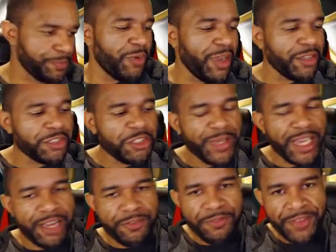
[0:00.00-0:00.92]
Round two, we
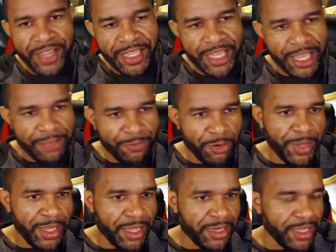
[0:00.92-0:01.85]
got Fang Yang,
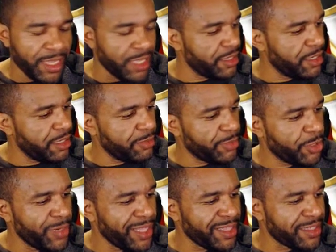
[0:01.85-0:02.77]
Furman, and
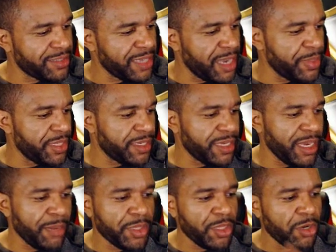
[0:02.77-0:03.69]
Rakuni on the top, and then
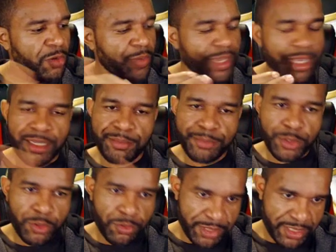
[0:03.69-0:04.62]
down below we got
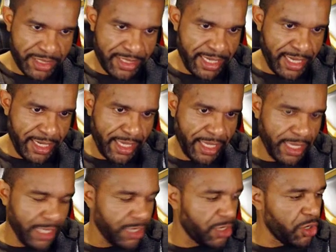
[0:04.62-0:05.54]
Kamun, Bastet,
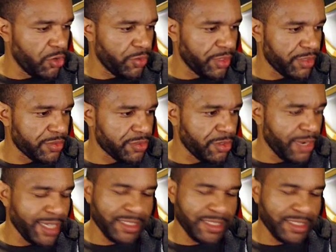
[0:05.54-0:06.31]
and Odin. So